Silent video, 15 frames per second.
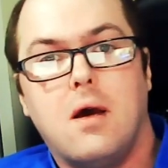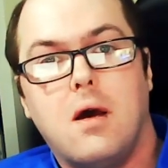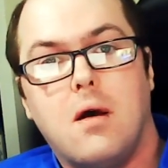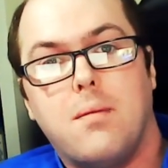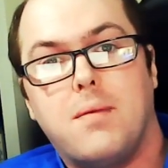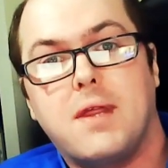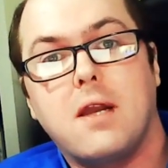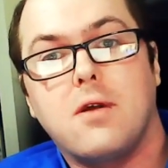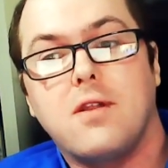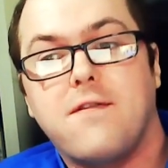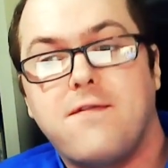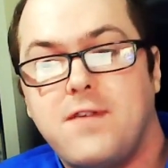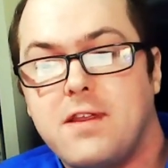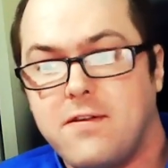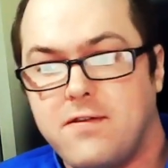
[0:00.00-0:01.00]
But then on the
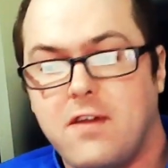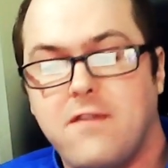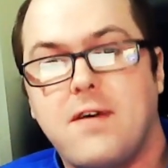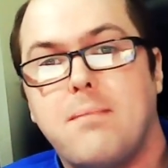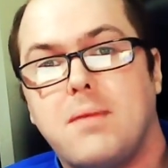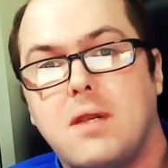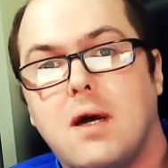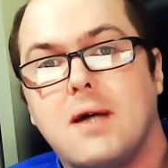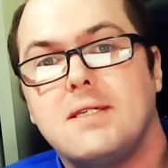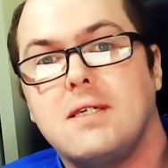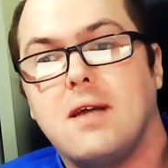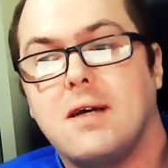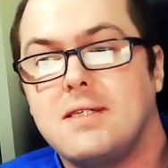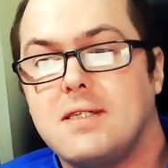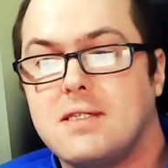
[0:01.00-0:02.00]
5th of November
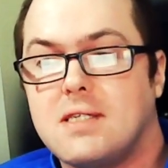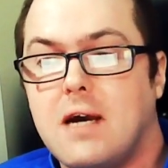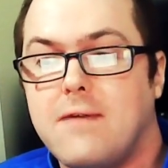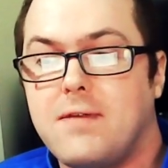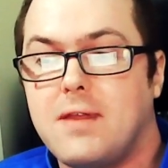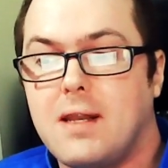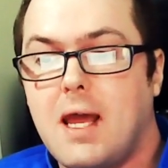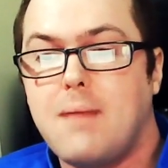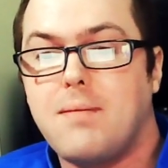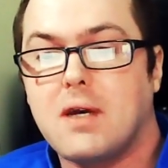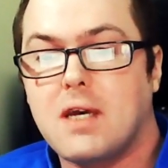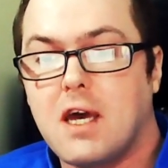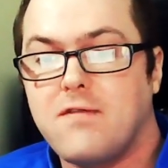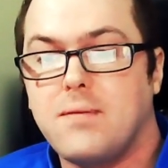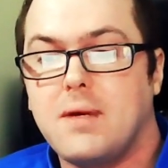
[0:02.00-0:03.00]
1997, the Labour
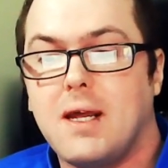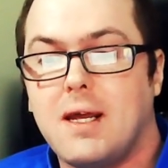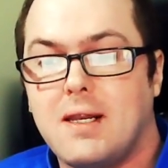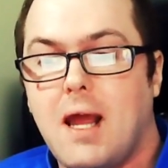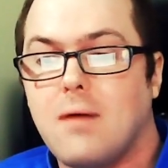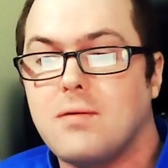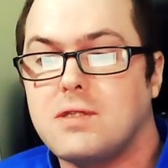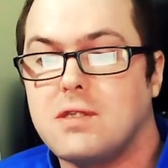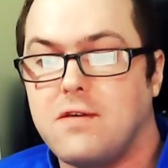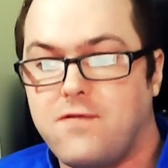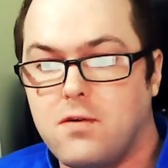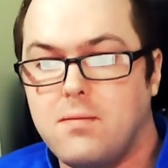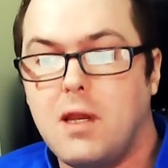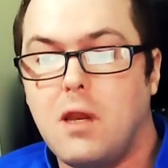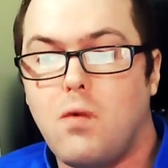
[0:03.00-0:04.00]
government announced that
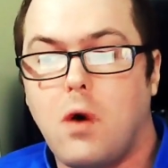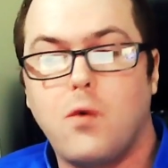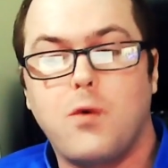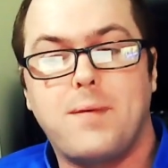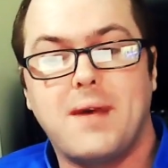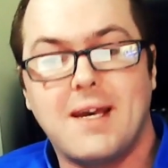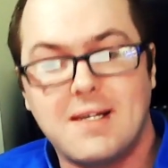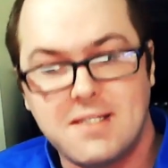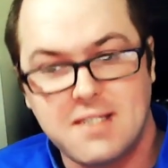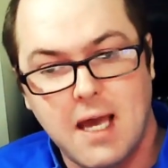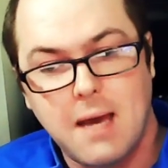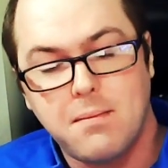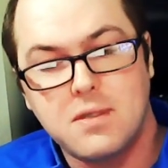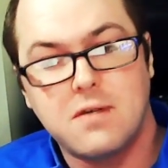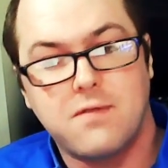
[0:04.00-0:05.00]
Formula 1 would be
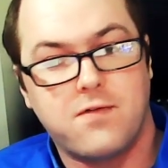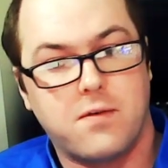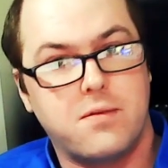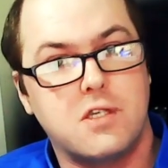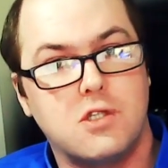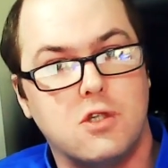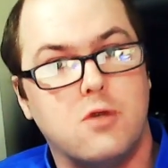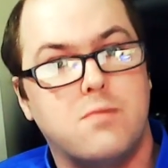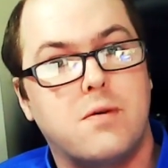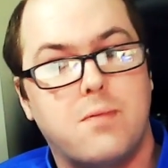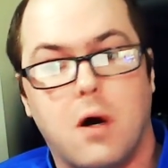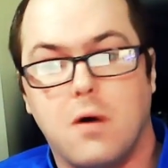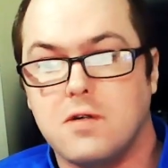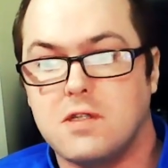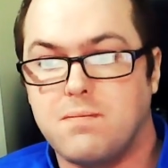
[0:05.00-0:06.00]
exempt from this new
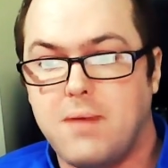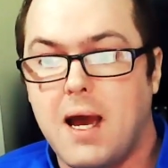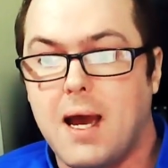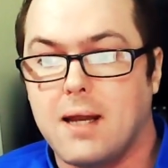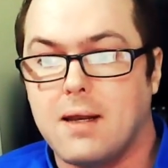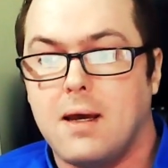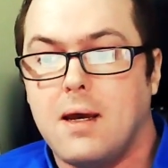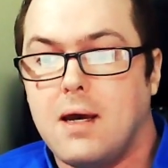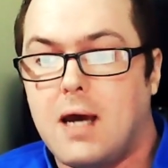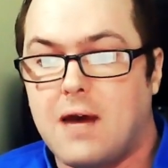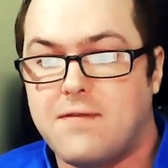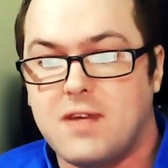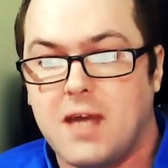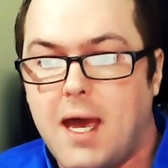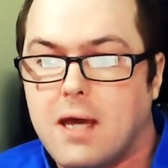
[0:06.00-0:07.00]
proposed ban
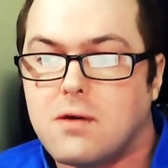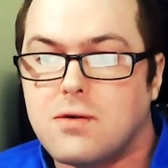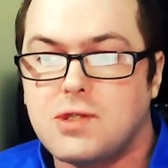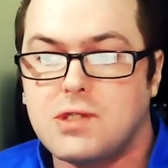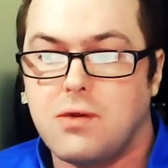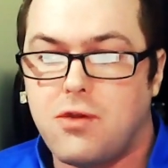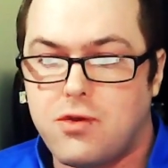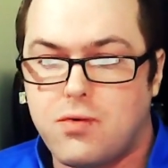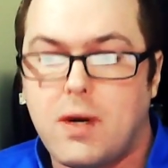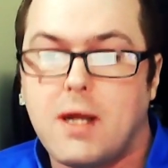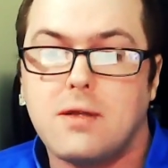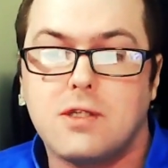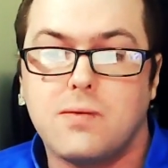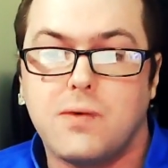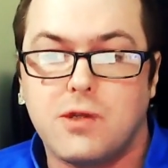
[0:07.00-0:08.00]
after Ecclestone
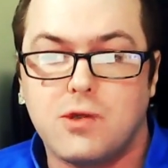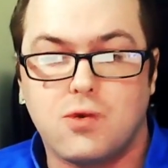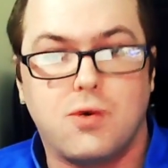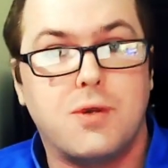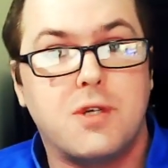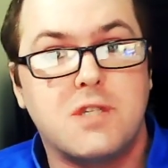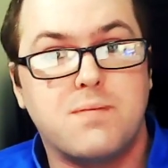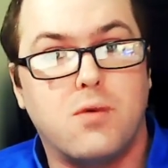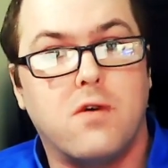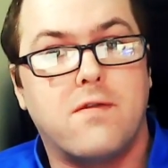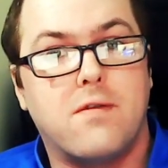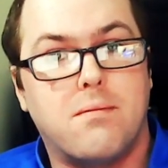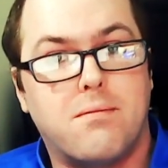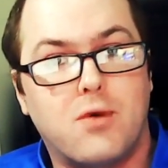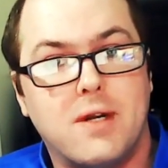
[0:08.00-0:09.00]
threatened to withdraw the sport
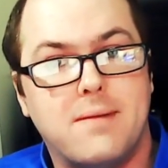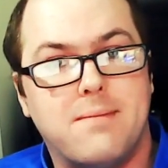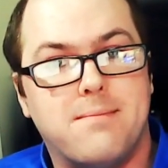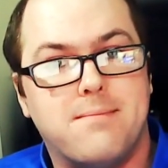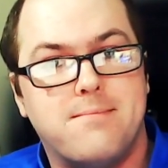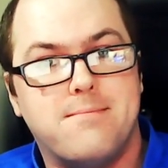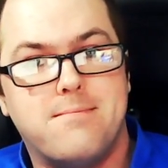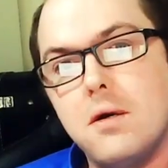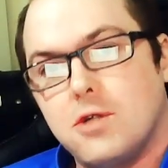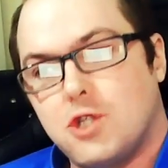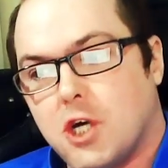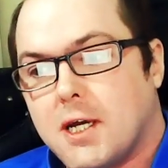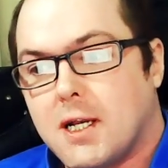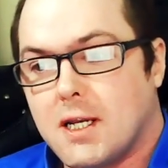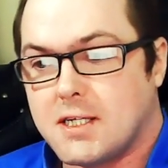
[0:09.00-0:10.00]
from Britain.
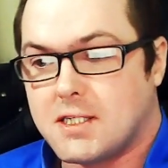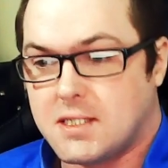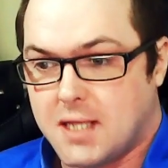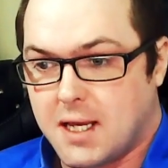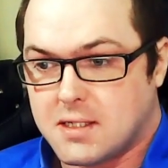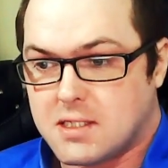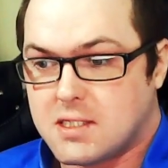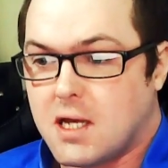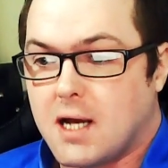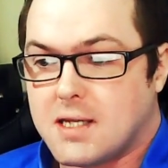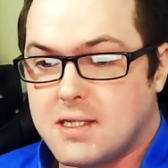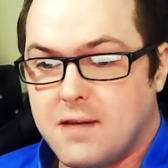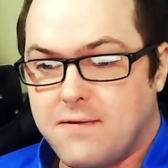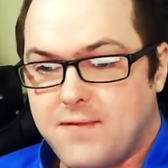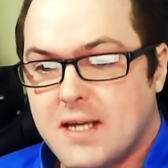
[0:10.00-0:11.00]
Journalists then
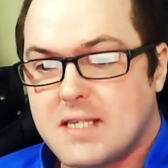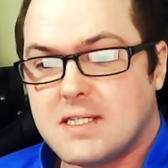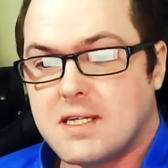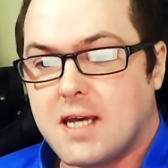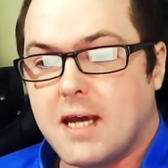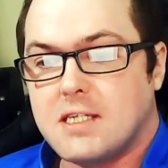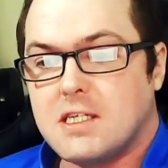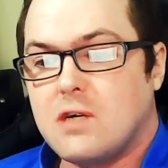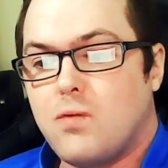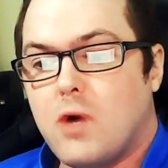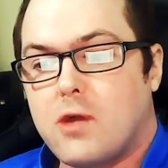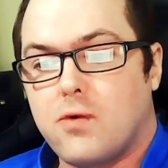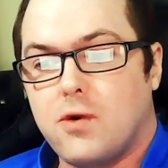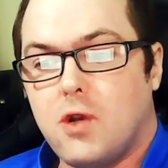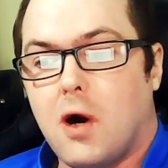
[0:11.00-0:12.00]
started investigating
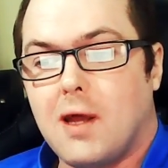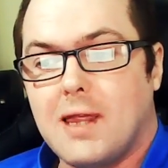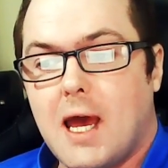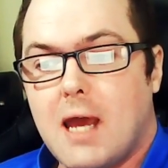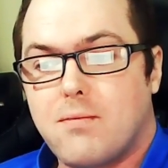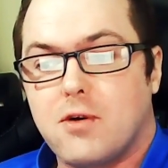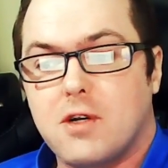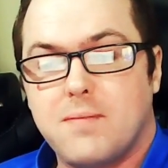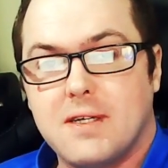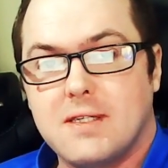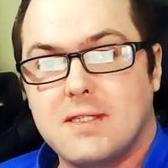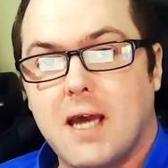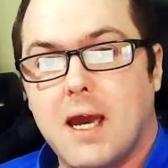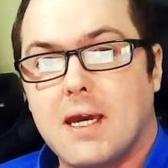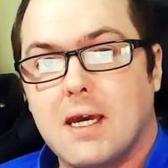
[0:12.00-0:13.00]
whether or not Labour had been
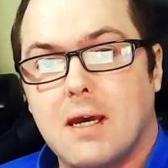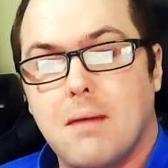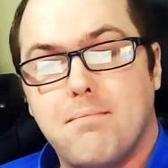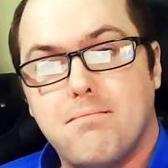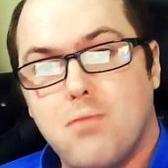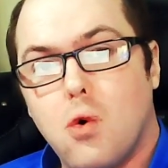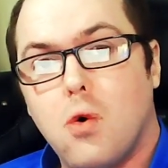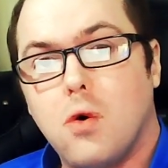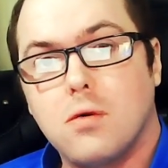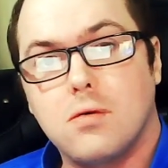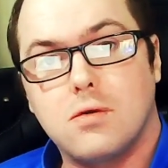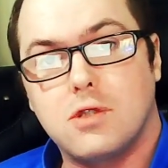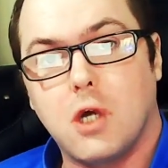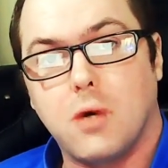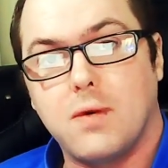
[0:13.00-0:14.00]
taking more
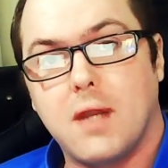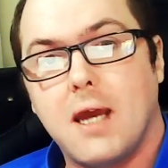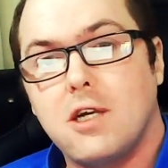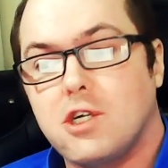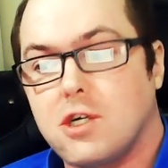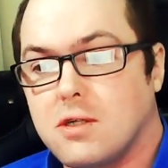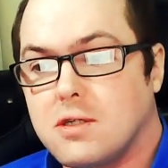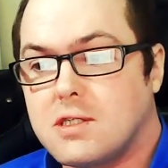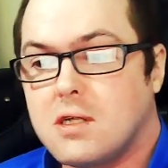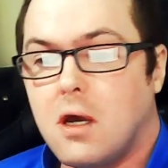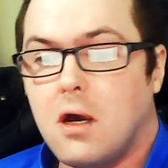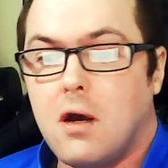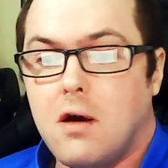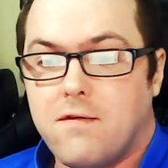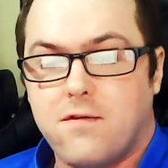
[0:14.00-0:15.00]
donations
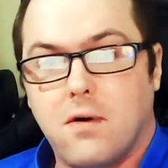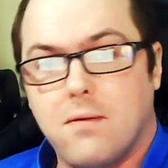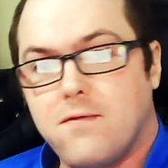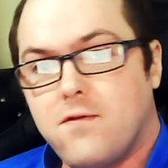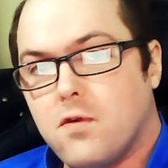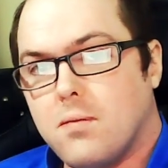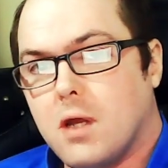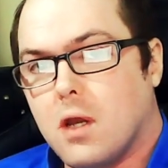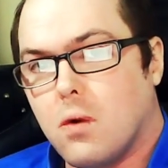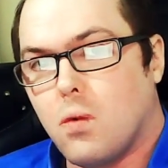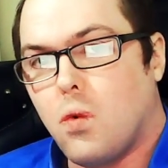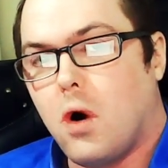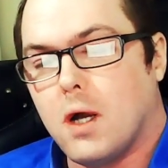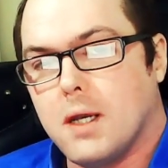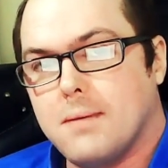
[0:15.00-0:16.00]
from Formula
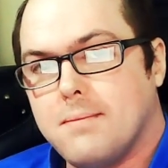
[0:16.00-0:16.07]
1.